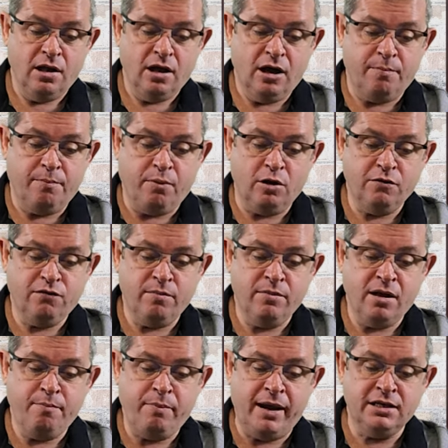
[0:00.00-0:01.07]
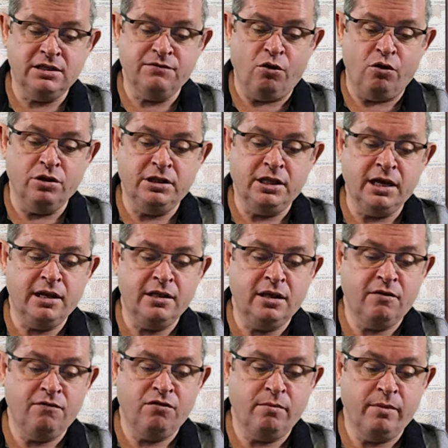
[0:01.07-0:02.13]
apart from the appellant's volunteering the
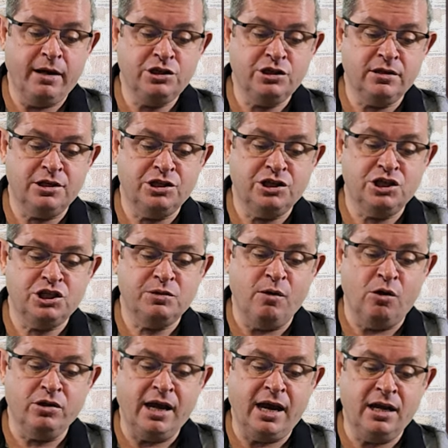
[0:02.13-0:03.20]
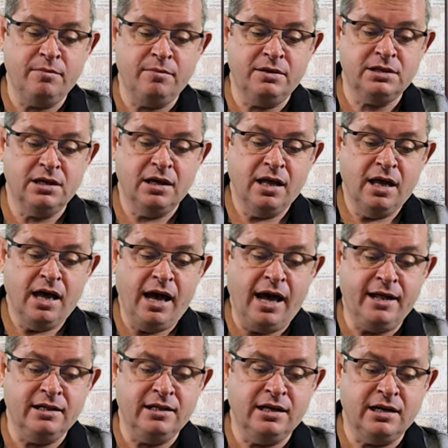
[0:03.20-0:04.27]
information that she smoked cannabis
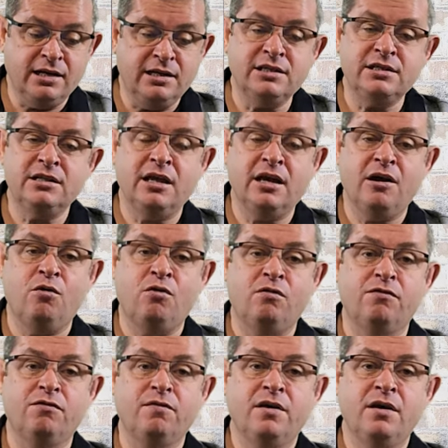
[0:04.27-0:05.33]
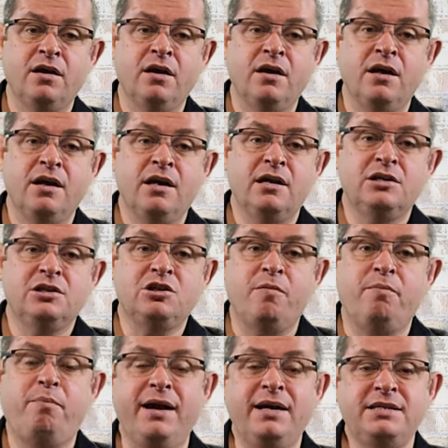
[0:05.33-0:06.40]
and the reason thereof. So
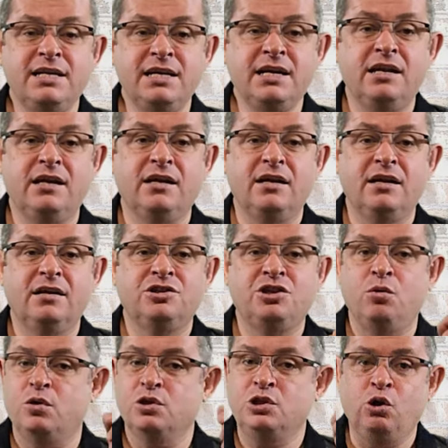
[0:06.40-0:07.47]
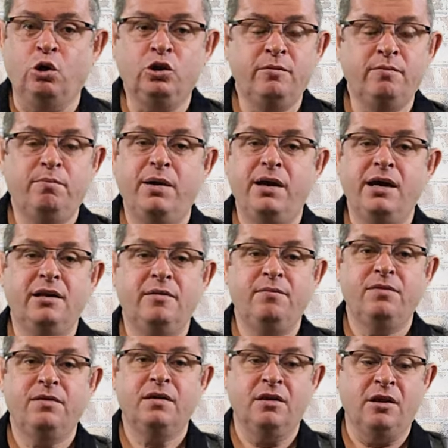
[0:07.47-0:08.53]
basically, she was not impaired,
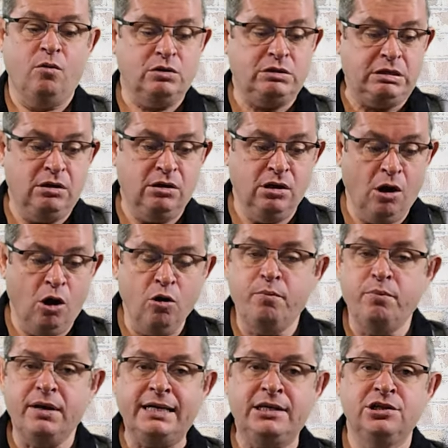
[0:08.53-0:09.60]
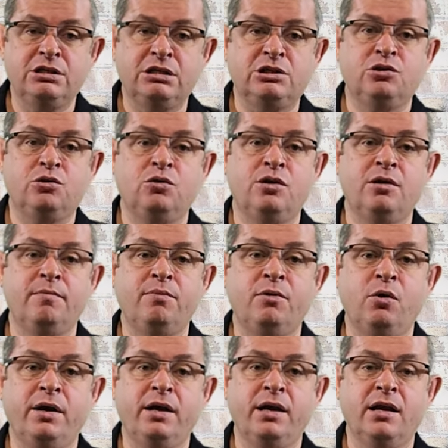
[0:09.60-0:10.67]
there was no prejudice to the
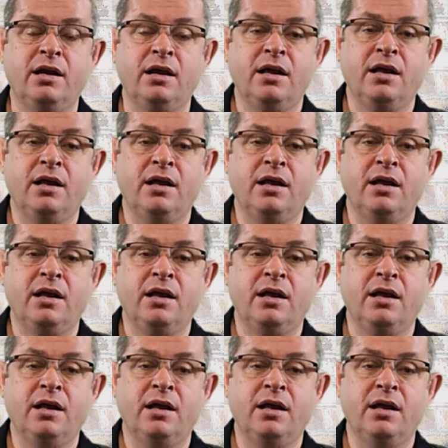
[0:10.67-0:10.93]
employer,